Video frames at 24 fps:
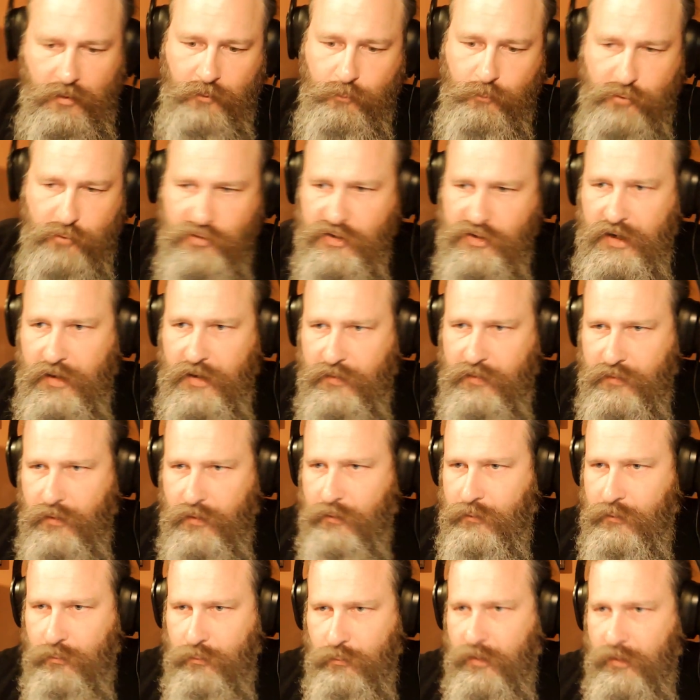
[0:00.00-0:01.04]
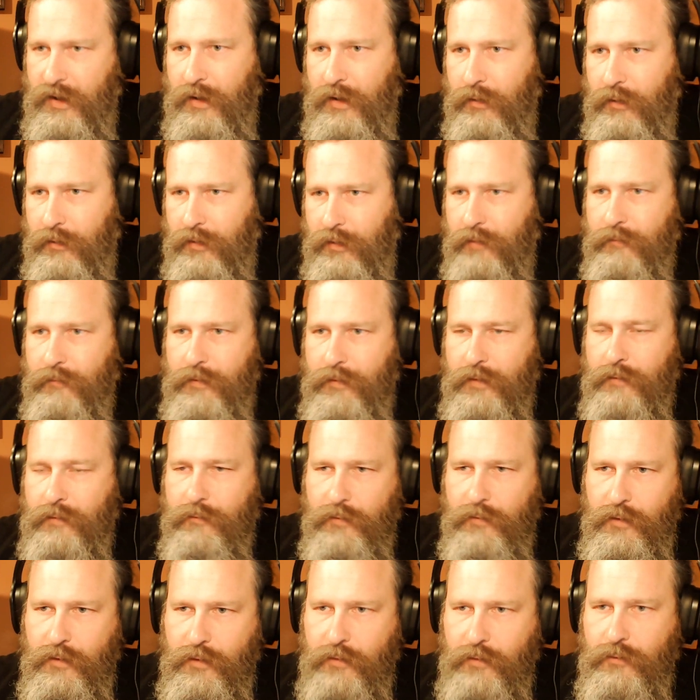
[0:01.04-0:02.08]
it projects onto reality,
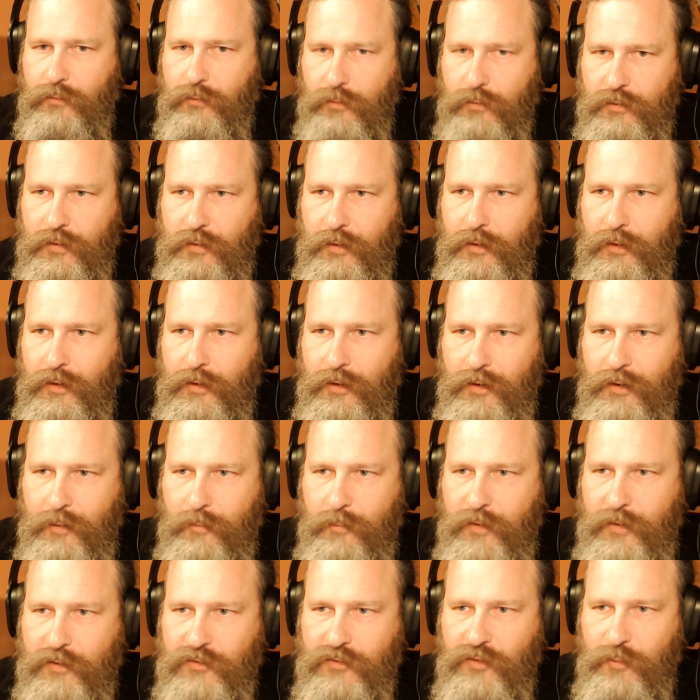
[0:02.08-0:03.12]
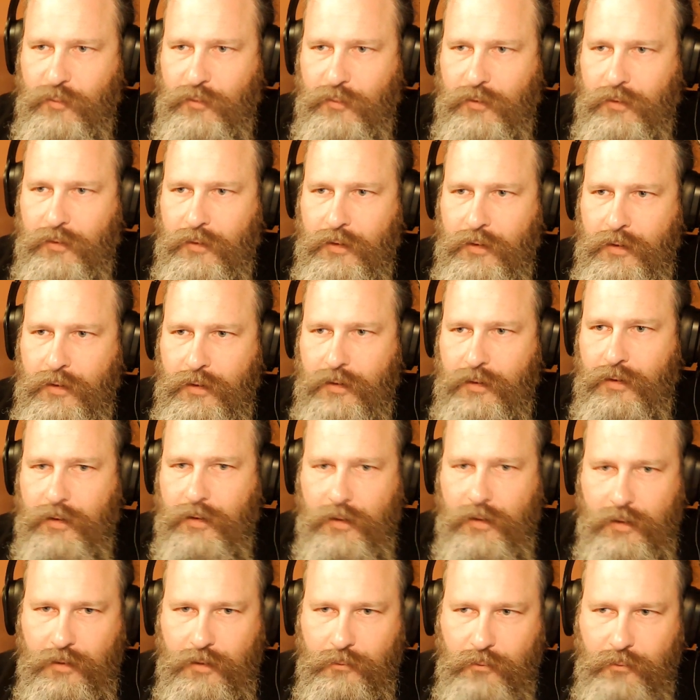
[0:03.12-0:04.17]
effectively onto a measurable
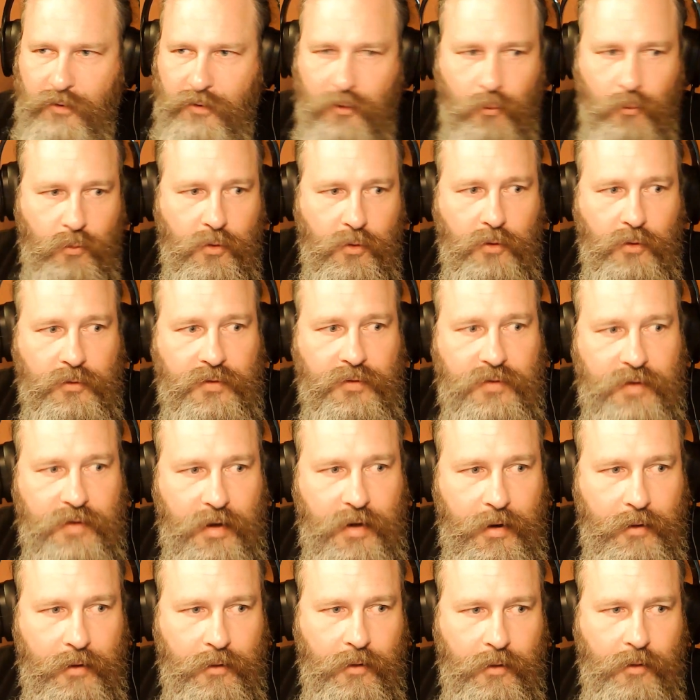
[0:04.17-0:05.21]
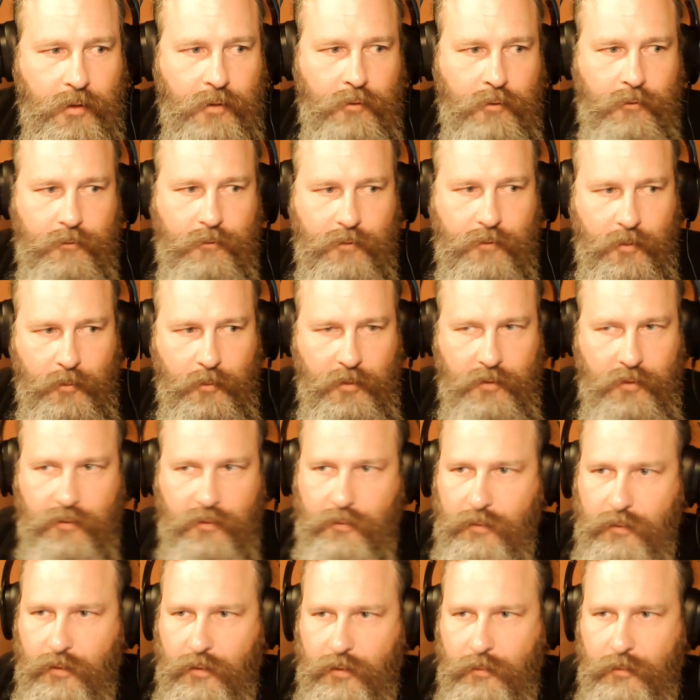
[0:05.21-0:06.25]
real world state from
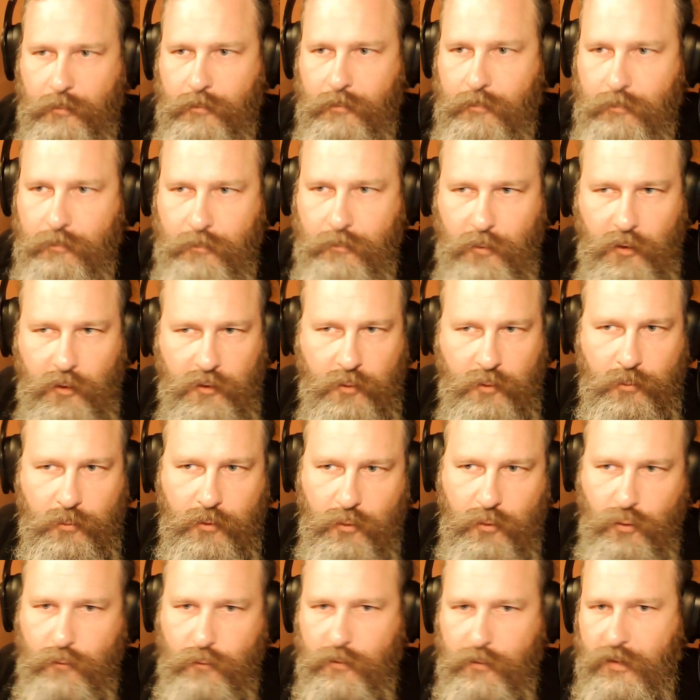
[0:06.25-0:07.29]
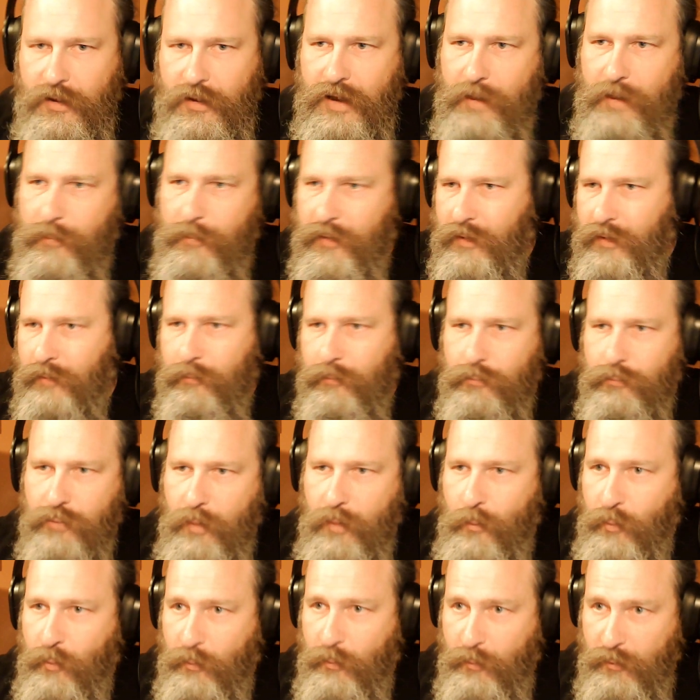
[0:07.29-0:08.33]
its multiple overlapping
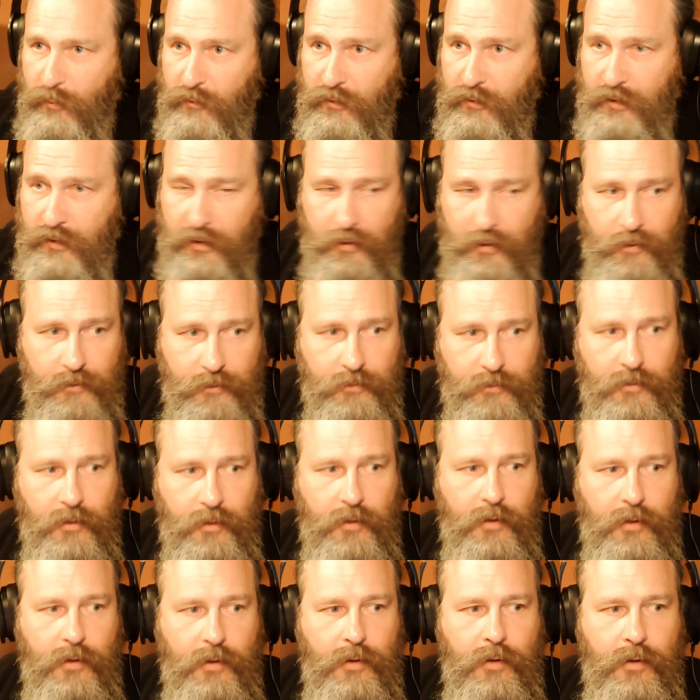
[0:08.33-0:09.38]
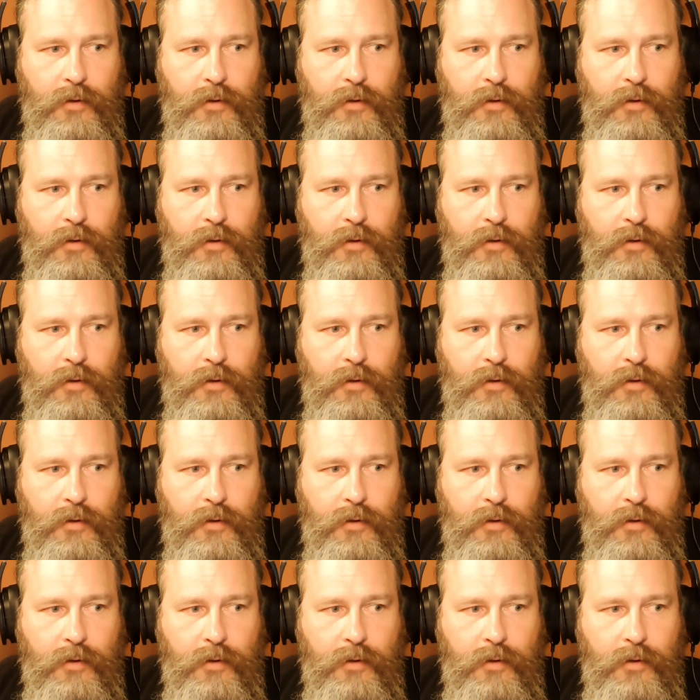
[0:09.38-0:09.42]
probabilities.